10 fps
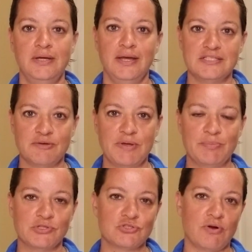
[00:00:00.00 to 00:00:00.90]
And some
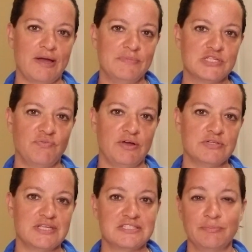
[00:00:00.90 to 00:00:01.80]
people describe this
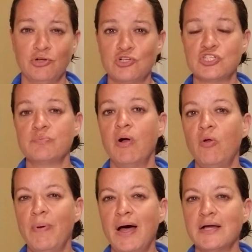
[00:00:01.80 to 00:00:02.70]
virus as similar to
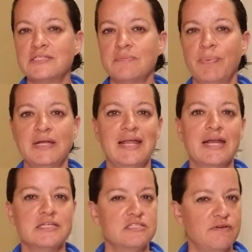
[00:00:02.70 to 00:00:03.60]
smallpox, but
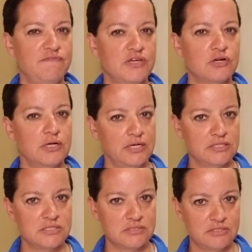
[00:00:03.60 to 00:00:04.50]
not as severe in
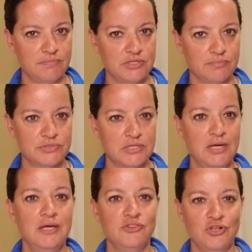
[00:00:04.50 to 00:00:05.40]
its symptoms.
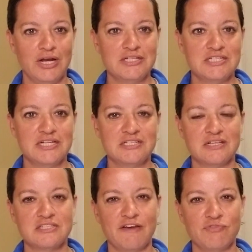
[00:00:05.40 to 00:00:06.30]
The United States
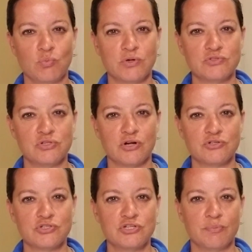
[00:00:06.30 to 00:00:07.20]
does have the world's
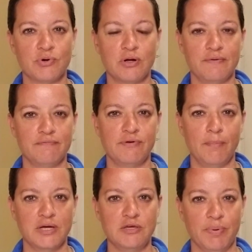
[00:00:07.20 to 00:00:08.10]
largest number of
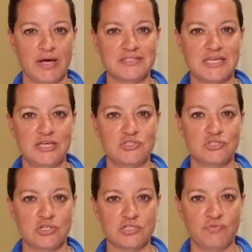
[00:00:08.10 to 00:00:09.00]
monkeypox
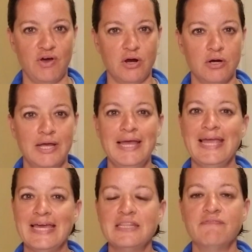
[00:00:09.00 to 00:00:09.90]
cases thus far,
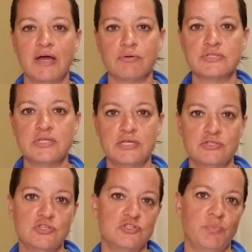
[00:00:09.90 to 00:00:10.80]
and the virus
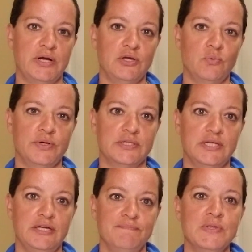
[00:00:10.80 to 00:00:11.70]
is spreading
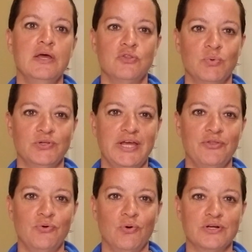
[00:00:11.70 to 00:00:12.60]
quickly. The World
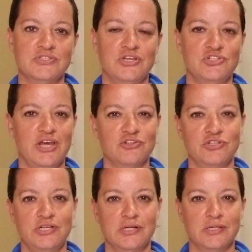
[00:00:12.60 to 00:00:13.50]
Health Organization
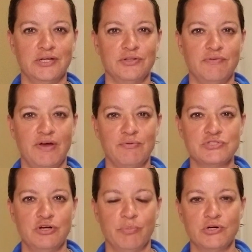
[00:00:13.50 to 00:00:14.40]
actually declared the
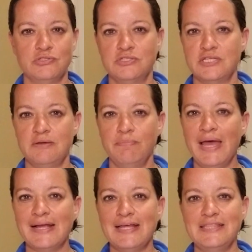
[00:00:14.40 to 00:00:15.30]
virus an emergency
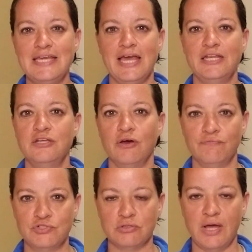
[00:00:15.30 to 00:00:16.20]
back at the end
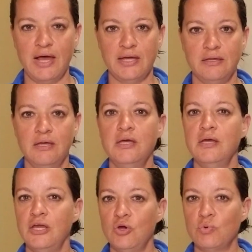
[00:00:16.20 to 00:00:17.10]
of July.
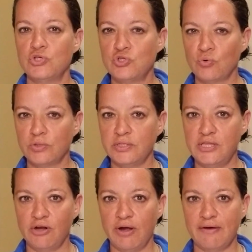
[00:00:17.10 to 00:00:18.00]
It was shortly
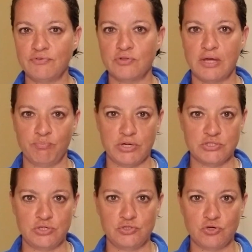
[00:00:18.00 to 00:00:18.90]
thereafter that
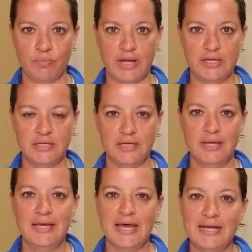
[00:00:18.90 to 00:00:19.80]
President Joe Biden
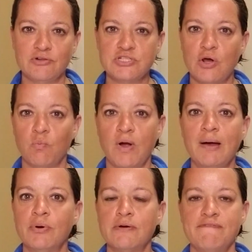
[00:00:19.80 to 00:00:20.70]
announced that
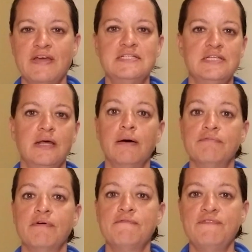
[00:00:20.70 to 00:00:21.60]
Robert Fenton
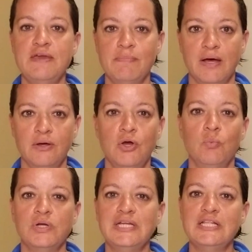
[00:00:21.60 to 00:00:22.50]
of FEMA
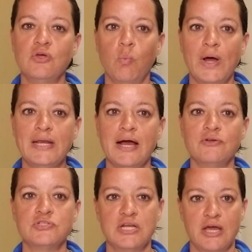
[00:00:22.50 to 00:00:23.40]
would lead the White
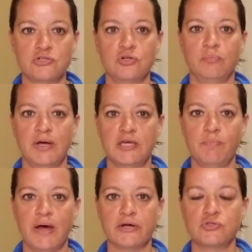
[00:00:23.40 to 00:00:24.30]
House National
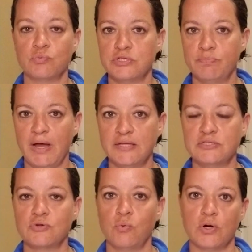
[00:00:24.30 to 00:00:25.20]
Monkeypox
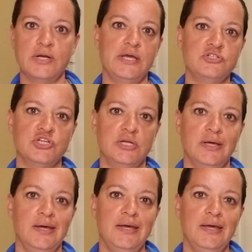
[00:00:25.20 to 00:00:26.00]
Response Coordination.